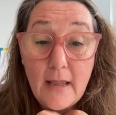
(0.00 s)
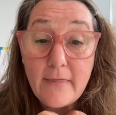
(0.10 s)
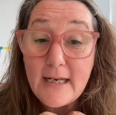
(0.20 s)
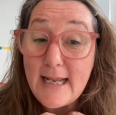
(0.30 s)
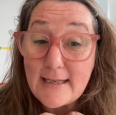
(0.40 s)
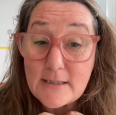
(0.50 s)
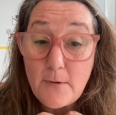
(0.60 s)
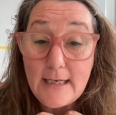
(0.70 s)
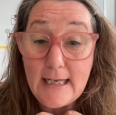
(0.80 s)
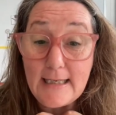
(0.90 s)
The next
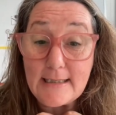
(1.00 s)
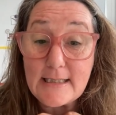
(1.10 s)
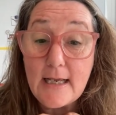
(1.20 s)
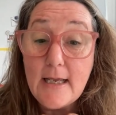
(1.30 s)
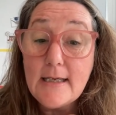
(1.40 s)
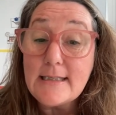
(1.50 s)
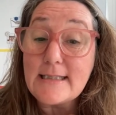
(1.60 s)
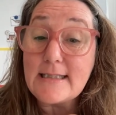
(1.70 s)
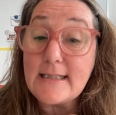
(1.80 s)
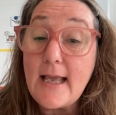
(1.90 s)
one is
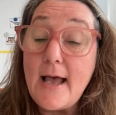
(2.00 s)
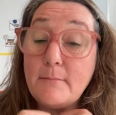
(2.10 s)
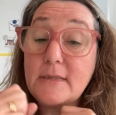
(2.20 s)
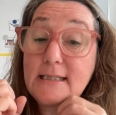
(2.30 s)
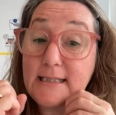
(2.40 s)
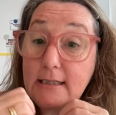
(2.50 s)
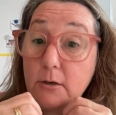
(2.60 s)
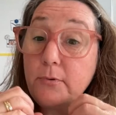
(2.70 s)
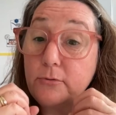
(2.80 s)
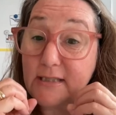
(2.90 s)

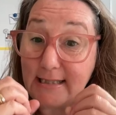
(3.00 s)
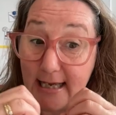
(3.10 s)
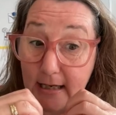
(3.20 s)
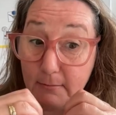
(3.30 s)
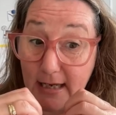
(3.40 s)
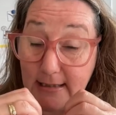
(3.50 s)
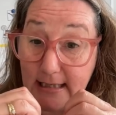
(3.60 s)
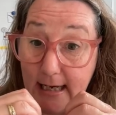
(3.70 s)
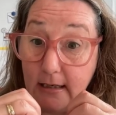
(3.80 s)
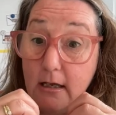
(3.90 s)
syllable
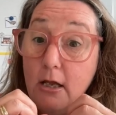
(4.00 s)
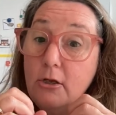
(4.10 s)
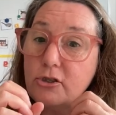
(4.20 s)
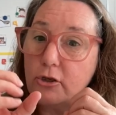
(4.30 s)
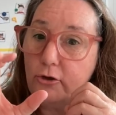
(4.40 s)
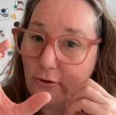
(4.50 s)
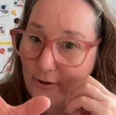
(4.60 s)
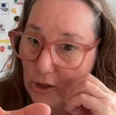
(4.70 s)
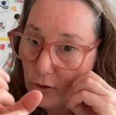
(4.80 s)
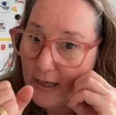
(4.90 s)
segmenting. So you
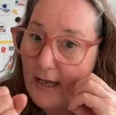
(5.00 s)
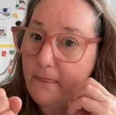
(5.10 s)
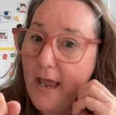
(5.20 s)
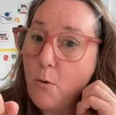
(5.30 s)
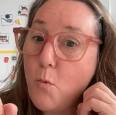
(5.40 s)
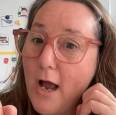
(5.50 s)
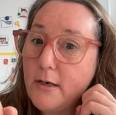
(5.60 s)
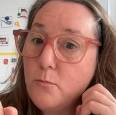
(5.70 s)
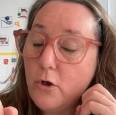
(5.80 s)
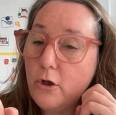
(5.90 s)
get that
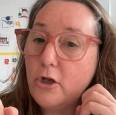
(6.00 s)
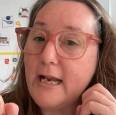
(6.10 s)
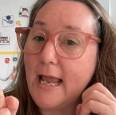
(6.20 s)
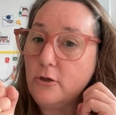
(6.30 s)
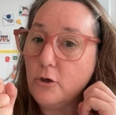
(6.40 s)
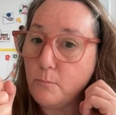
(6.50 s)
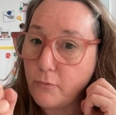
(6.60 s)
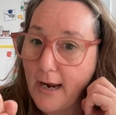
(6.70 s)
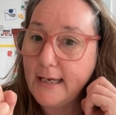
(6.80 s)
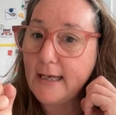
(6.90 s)
one word and you
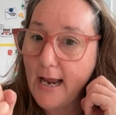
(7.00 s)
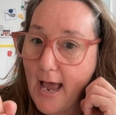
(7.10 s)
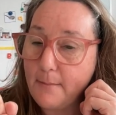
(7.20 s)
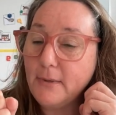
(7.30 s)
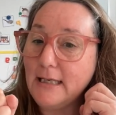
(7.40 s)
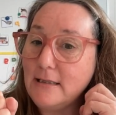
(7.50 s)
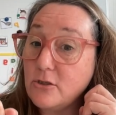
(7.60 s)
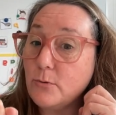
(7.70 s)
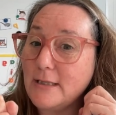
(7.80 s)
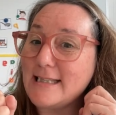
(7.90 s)
break it up
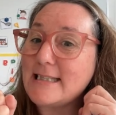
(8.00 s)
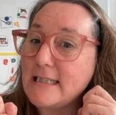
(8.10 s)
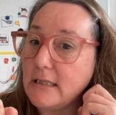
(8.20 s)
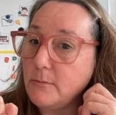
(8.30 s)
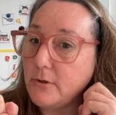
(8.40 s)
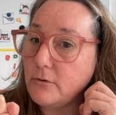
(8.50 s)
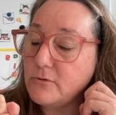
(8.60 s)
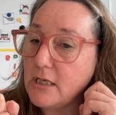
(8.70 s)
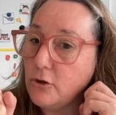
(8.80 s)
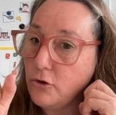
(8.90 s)
into its
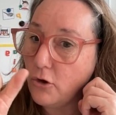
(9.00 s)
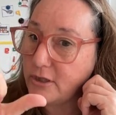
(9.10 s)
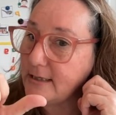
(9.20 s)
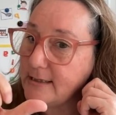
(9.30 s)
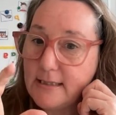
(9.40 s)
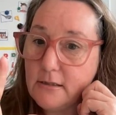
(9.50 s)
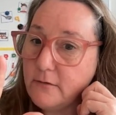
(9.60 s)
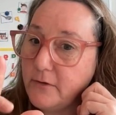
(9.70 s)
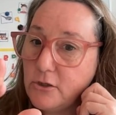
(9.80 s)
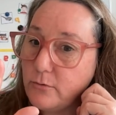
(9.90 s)
syllables, not its
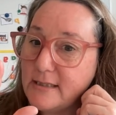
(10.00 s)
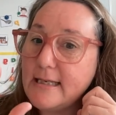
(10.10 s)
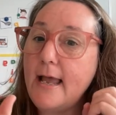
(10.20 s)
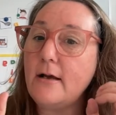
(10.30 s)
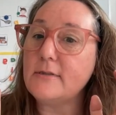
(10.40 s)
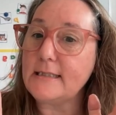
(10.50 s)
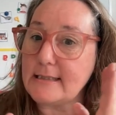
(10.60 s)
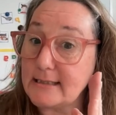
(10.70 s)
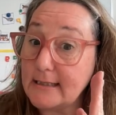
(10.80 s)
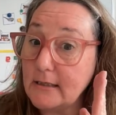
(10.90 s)
individual sounds,
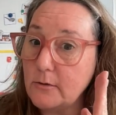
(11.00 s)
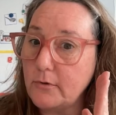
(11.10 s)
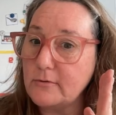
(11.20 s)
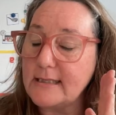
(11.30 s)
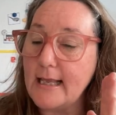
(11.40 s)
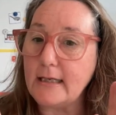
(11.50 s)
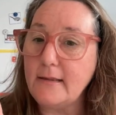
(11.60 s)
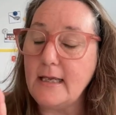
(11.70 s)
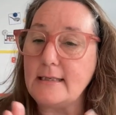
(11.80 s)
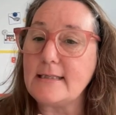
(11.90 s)
its syllables like
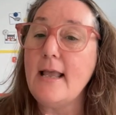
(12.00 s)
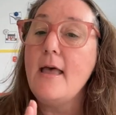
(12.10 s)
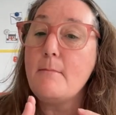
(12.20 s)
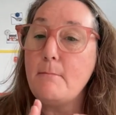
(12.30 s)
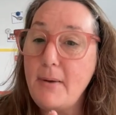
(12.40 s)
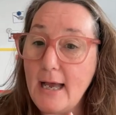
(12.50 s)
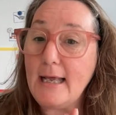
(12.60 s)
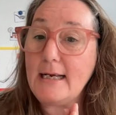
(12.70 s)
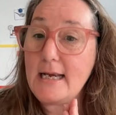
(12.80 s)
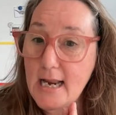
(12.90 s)
this.
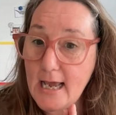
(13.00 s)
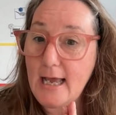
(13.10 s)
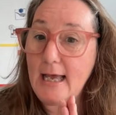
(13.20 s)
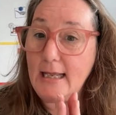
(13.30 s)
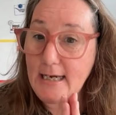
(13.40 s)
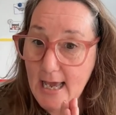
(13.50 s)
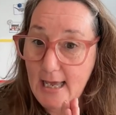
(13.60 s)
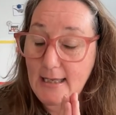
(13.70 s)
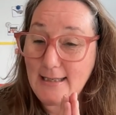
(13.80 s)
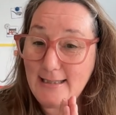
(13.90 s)
Banana,